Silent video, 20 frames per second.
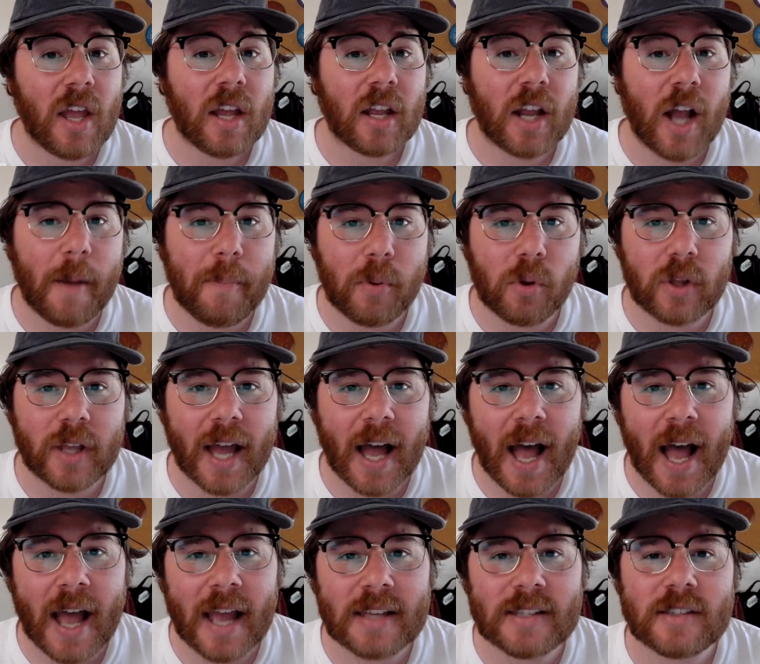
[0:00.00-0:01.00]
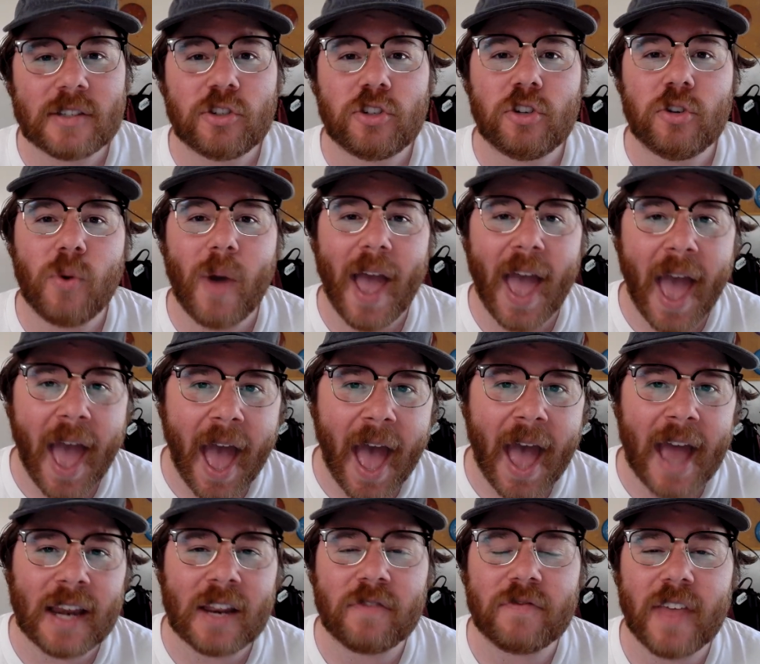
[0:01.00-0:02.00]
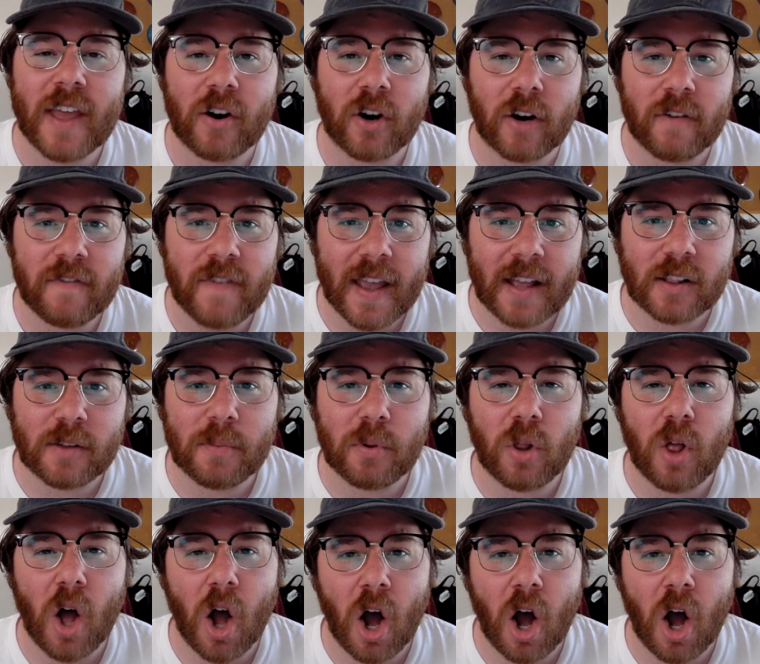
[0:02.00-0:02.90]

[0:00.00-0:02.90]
couple guys to add if they are available